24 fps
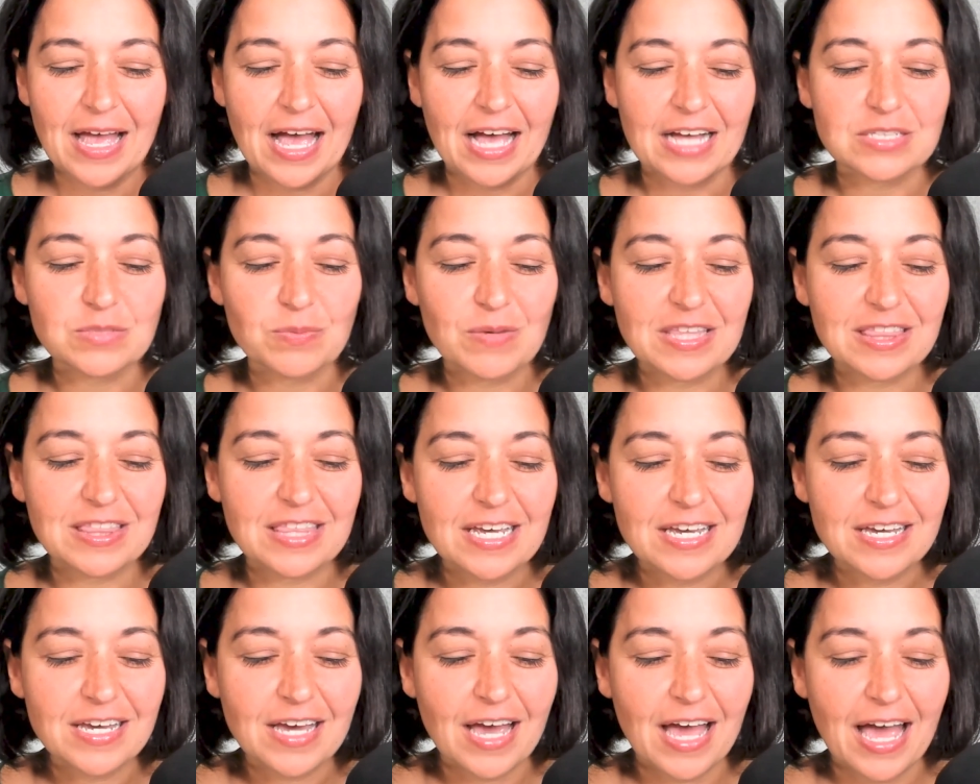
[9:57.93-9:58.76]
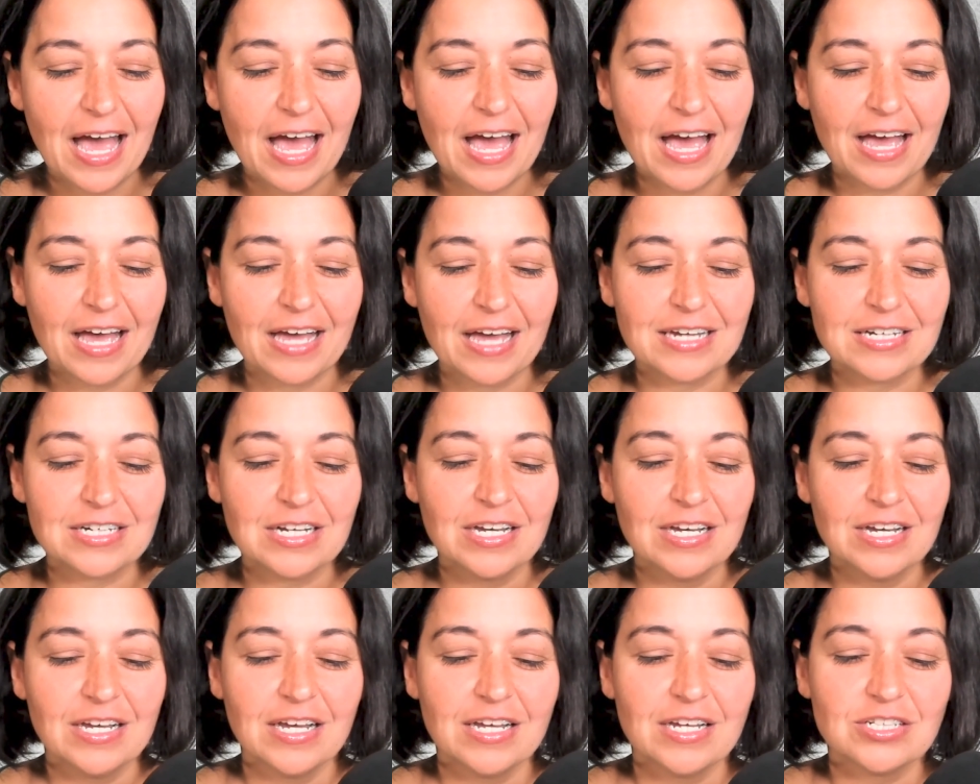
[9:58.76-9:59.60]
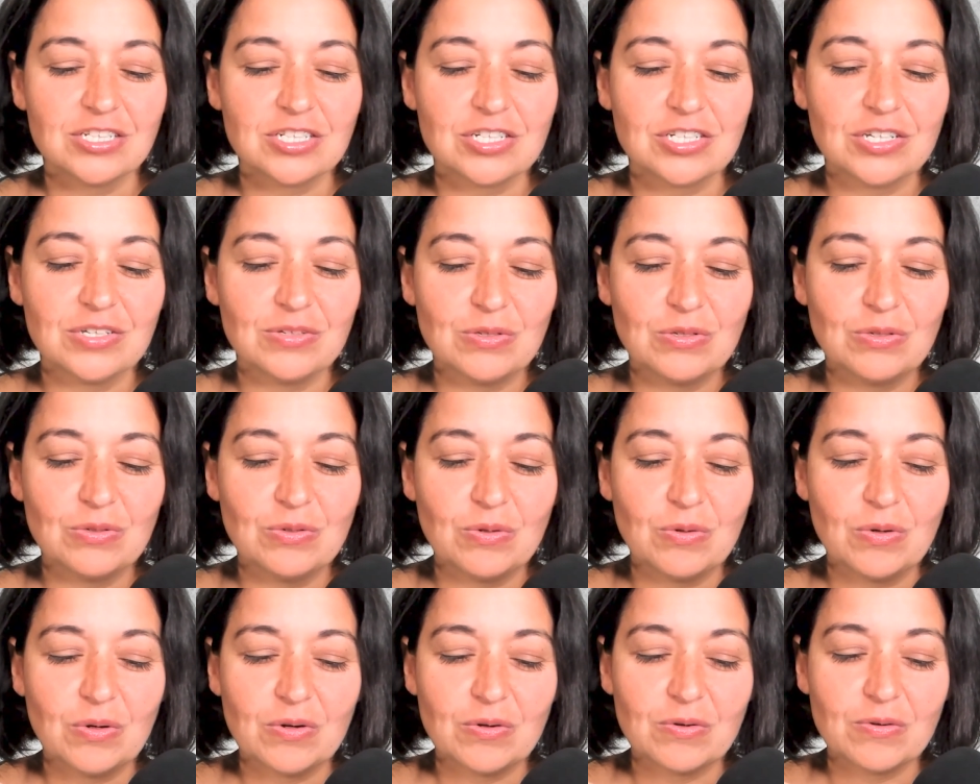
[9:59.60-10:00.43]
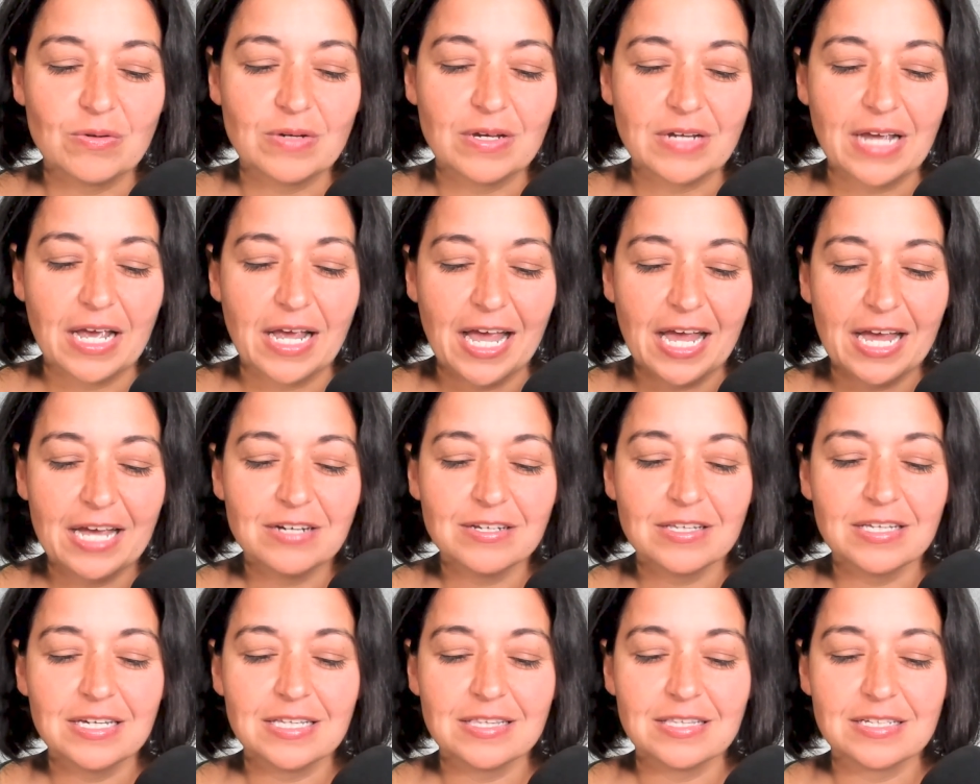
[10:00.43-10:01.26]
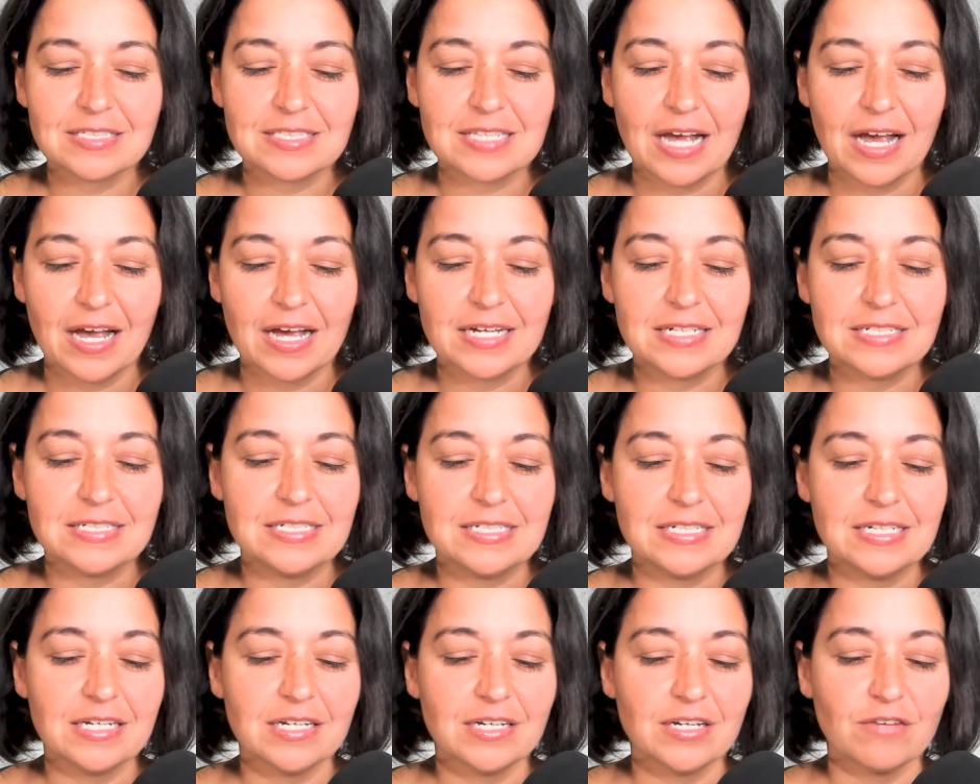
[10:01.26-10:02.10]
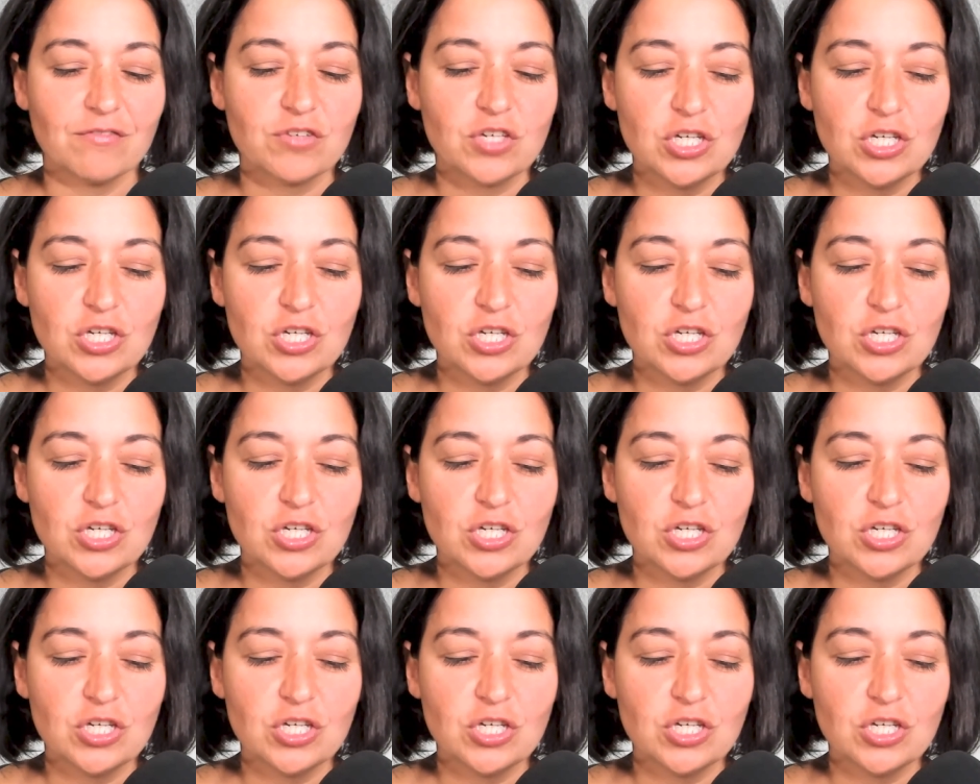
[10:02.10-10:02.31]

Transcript: As we think ahead to handling this idea of